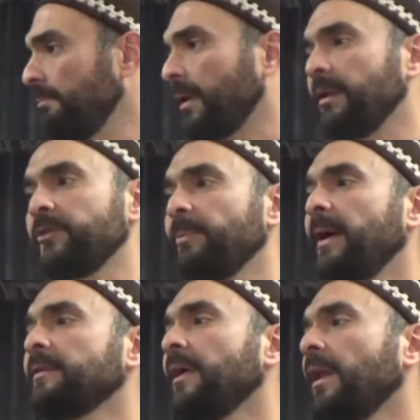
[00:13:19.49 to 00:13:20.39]
But Allah
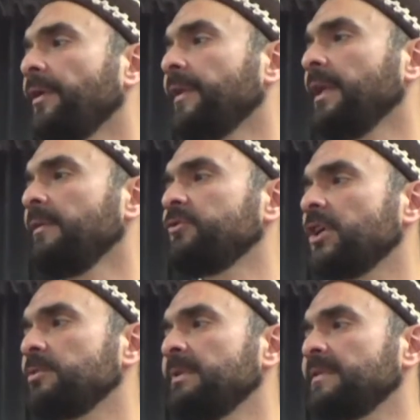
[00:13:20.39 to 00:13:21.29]
subhanahu wa ta'ala on the Day of
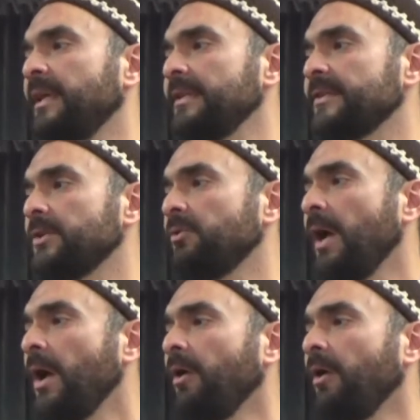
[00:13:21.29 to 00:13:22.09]
Judgment tells you,